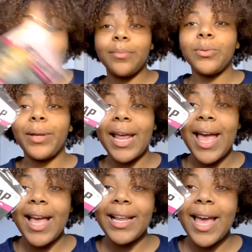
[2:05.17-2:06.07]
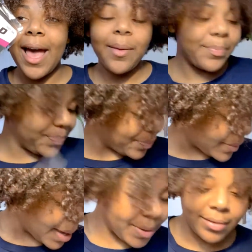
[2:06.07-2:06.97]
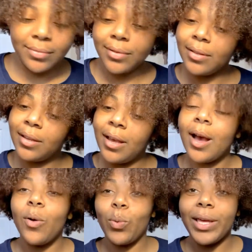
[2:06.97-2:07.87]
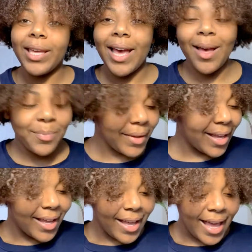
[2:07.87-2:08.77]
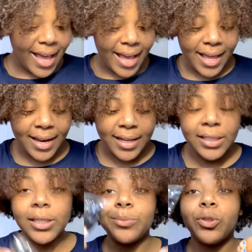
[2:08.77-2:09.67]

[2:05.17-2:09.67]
comes with a head cap. I mean, a wig cap and some